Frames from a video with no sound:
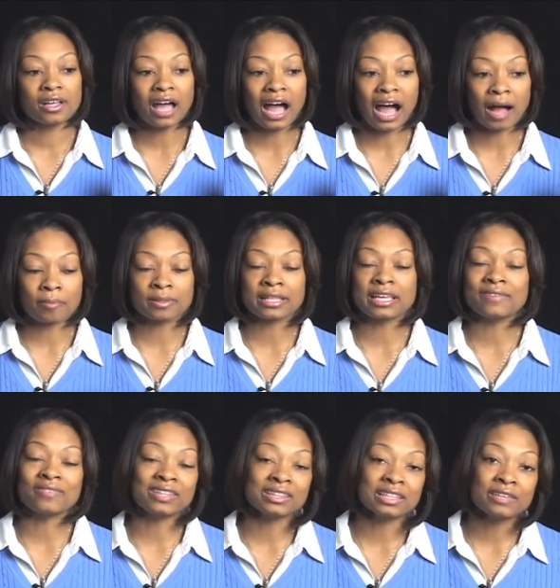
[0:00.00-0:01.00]
I
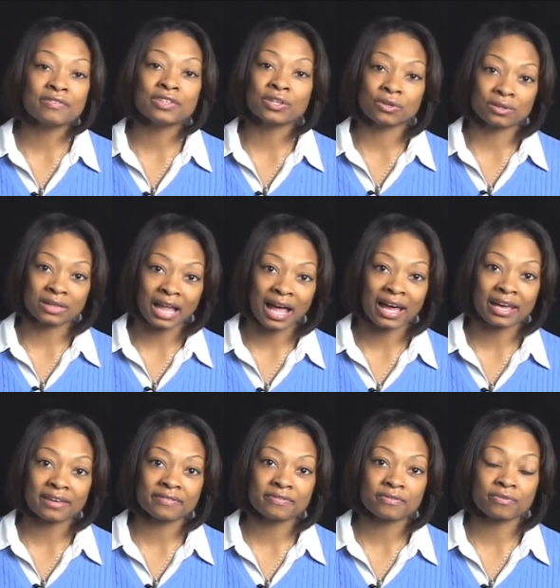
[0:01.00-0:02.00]
believe in living your
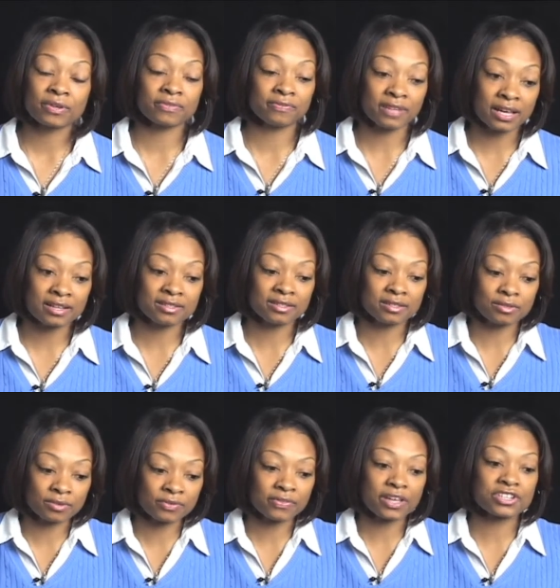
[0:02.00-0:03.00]
life, the
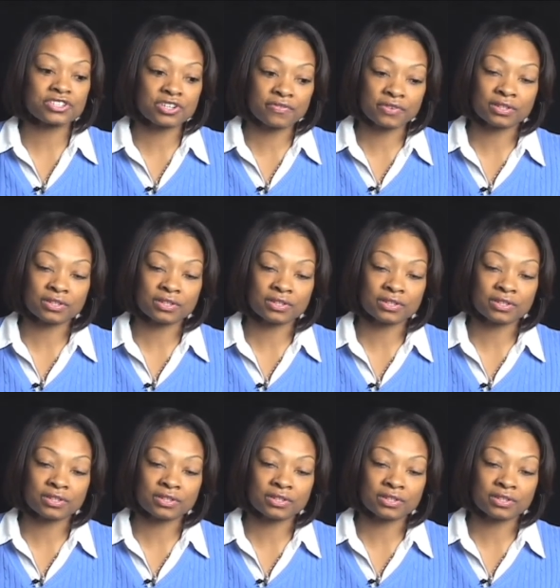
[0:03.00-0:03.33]
reflection of